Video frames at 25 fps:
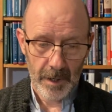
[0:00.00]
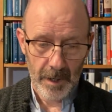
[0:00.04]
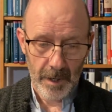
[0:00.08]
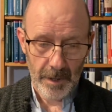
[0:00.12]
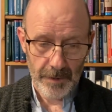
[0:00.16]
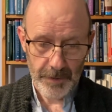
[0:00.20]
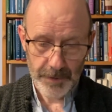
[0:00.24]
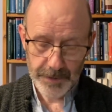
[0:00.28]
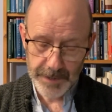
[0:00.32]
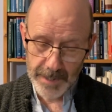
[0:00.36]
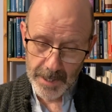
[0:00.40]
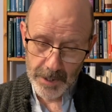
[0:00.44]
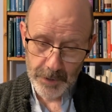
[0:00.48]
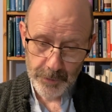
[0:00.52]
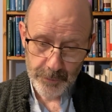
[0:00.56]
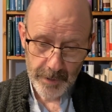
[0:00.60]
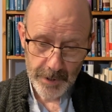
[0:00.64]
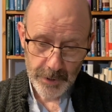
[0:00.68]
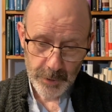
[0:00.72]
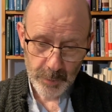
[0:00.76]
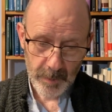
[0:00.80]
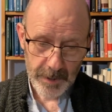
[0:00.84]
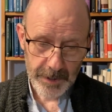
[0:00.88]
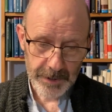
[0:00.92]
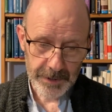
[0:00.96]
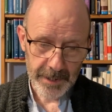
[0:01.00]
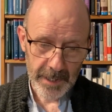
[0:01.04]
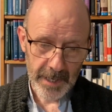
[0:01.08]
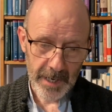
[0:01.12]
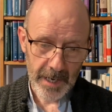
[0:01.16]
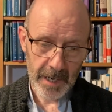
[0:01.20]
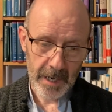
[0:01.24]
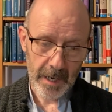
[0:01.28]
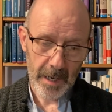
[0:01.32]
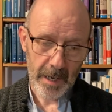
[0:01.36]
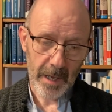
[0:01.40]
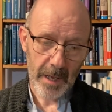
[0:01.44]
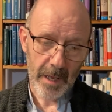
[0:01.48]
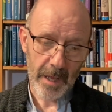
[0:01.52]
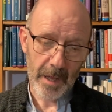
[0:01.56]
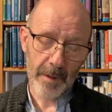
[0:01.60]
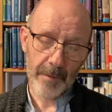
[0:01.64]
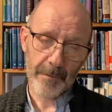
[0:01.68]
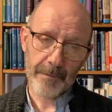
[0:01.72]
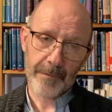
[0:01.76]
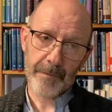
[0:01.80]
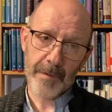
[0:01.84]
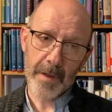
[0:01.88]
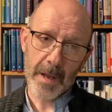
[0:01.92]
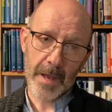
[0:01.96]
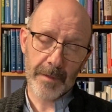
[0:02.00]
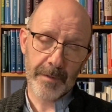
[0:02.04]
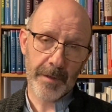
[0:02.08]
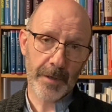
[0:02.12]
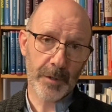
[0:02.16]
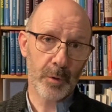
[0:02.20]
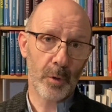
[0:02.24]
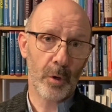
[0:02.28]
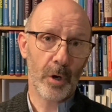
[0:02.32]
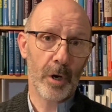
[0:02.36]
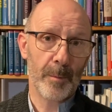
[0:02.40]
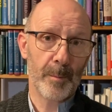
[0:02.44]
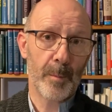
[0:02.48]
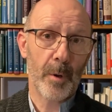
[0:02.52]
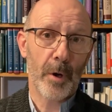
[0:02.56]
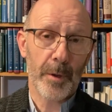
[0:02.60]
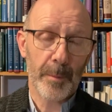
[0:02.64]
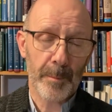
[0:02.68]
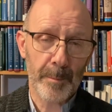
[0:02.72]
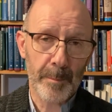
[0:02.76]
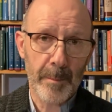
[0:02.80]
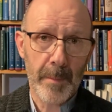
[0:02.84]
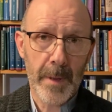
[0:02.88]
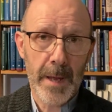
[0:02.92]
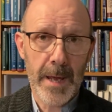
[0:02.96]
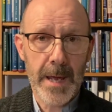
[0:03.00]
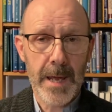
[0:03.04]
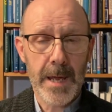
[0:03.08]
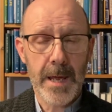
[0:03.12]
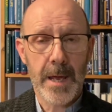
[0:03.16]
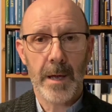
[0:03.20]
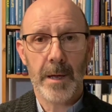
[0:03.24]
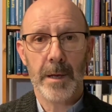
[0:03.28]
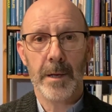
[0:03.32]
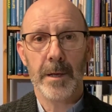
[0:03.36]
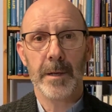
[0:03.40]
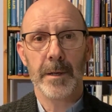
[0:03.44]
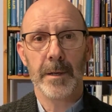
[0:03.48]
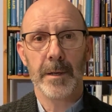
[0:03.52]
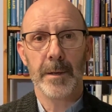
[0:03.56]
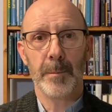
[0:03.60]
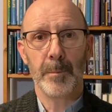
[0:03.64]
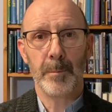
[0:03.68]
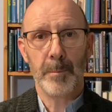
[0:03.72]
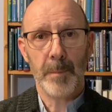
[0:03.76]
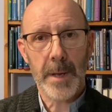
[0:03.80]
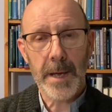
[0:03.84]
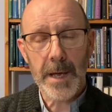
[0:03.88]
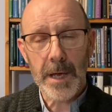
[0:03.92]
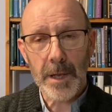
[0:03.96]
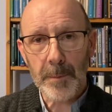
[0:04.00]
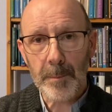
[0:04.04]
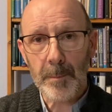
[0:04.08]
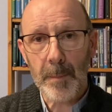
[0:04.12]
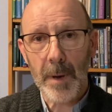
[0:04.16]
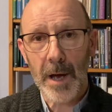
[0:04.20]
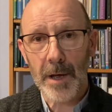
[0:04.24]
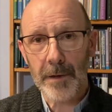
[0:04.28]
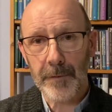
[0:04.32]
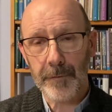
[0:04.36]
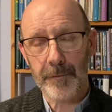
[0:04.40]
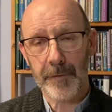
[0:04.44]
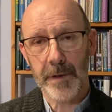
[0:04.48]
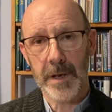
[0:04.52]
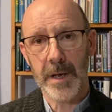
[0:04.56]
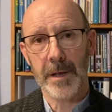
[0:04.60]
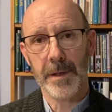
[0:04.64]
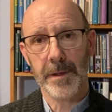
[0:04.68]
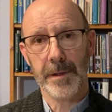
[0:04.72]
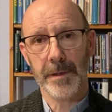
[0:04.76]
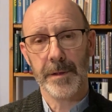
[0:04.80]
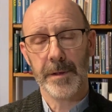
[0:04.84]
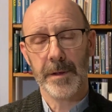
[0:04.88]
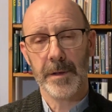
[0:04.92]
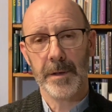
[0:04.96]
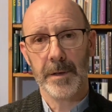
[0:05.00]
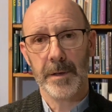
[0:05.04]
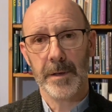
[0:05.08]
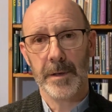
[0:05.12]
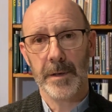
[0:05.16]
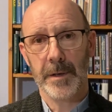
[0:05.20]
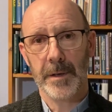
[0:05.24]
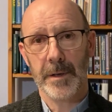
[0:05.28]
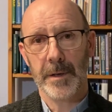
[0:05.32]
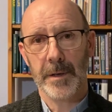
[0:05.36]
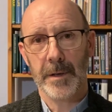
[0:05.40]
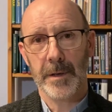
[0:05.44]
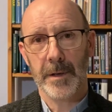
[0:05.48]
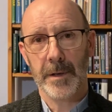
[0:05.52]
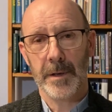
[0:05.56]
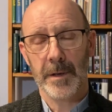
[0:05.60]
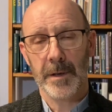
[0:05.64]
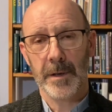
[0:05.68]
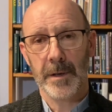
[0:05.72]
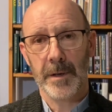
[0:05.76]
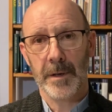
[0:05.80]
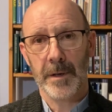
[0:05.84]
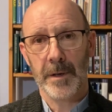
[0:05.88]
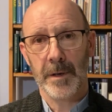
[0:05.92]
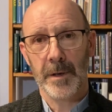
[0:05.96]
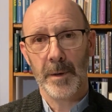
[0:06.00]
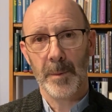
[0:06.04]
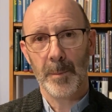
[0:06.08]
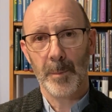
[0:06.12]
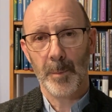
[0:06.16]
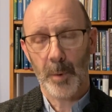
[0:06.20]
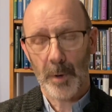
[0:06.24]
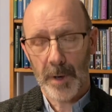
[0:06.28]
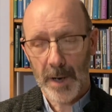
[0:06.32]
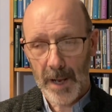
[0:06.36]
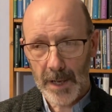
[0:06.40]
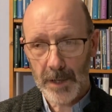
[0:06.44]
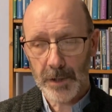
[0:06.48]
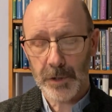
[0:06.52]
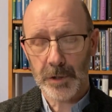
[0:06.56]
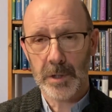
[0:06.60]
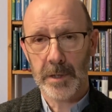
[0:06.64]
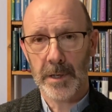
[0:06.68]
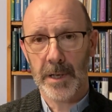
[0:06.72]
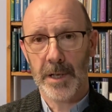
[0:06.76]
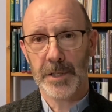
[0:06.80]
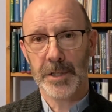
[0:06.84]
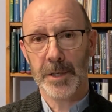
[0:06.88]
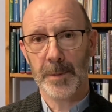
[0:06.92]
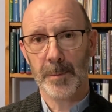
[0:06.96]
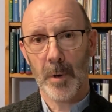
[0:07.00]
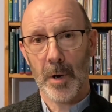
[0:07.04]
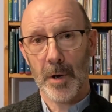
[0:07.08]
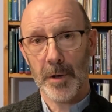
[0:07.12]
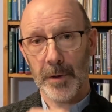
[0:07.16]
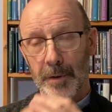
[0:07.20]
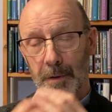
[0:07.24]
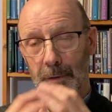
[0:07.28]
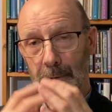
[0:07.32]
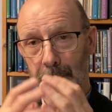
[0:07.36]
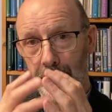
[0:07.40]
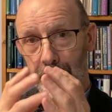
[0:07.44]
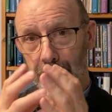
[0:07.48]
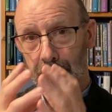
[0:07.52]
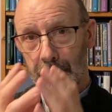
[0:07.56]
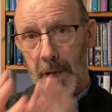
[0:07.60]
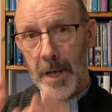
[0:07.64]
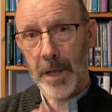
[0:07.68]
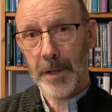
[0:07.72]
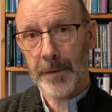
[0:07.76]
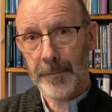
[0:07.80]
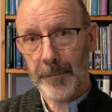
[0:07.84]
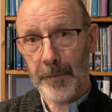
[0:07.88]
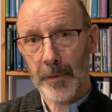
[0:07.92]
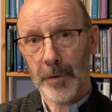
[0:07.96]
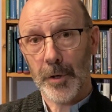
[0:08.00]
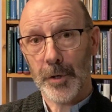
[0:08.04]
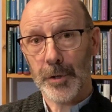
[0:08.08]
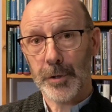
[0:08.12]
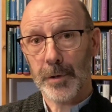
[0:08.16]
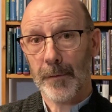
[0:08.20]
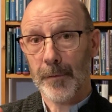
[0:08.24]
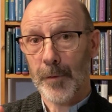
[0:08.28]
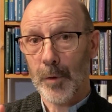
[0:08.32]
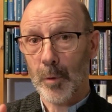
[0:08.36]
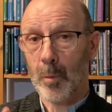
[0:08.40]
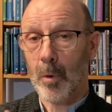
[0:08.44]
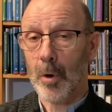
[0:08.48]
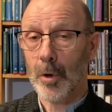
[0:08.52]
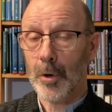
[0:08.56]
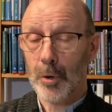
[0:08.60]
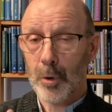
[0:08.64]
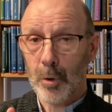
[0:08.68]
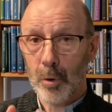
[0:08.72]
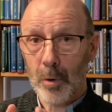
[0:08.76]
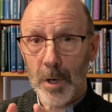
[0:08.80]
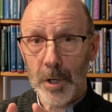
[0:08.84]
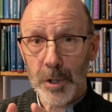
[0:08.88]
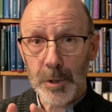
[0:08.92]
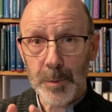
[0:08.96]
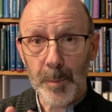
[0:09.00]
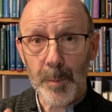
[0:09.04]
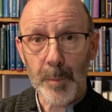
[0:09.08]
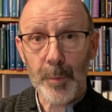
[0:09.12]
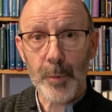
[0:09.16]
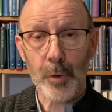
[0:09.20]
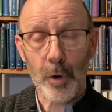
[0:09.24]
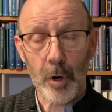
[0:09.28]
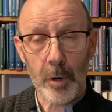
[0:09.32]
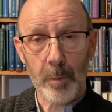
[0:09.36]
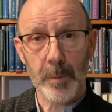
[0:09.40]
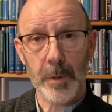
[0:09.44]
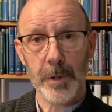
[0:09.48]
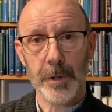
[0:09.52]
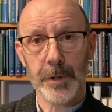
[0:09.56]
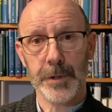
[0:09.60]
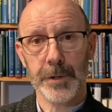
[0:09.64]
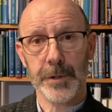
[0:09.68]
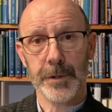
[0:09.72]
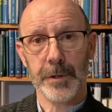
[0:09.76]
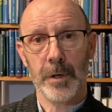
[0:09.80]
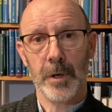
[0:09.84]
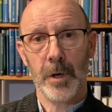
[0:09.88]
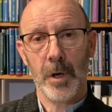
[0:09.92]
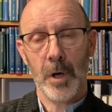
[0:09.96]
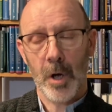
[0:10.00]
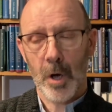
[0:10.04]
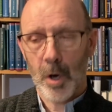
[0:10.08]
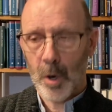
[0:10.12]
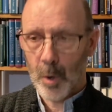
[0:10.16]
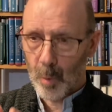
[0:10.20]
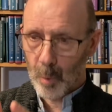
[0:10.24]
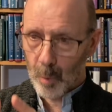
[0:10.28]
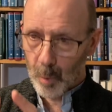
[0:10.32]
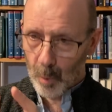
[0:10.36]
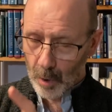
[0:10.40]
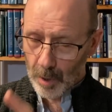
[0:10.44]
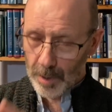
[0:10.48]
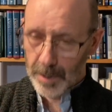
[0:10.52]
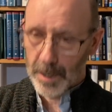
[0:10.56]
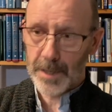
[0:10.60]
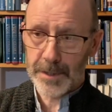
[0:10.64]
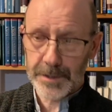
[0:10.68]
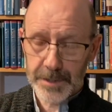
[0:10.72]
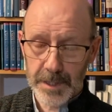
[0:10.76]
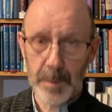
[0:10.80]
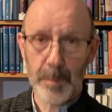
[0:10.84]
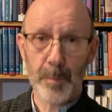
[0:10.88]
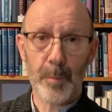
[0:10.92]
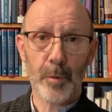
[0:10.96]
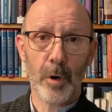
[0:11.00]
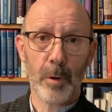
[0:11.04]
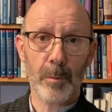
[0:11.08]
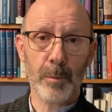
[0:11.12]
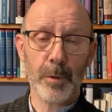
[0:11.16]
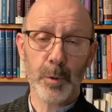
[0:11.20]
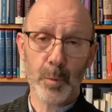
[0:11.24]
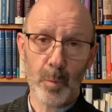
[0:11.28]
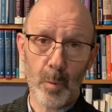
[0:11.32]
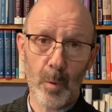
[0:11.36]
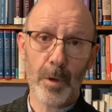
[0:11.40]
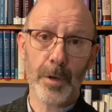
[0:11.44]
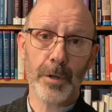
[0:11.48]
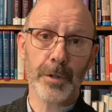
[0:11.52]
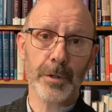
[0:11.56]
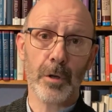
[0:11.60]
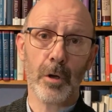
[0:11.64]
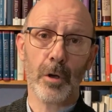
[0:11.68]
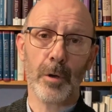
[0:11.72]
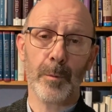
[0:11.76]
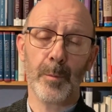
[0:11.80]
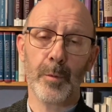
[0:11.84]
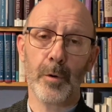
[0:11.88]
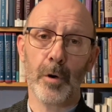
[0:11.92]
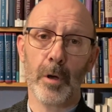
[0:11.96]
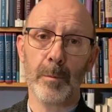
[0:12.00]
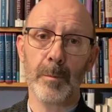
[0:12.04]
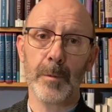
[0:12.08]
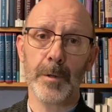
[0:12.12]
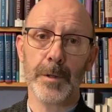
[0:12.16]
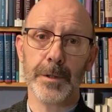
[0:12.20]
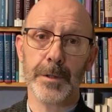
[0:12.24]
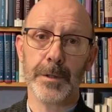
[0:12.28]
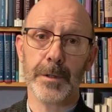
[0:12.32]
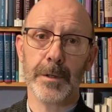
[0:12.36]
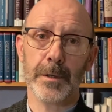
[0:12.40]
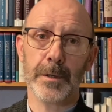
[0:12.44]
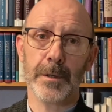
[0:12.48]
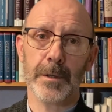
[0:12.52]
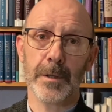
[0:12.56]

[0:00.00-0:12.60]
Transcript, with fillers: The danger is we say, faith is all about me, me and my faith. But actually, it's about the faithfulness of the one who has promised. What has he promised? What has God promised?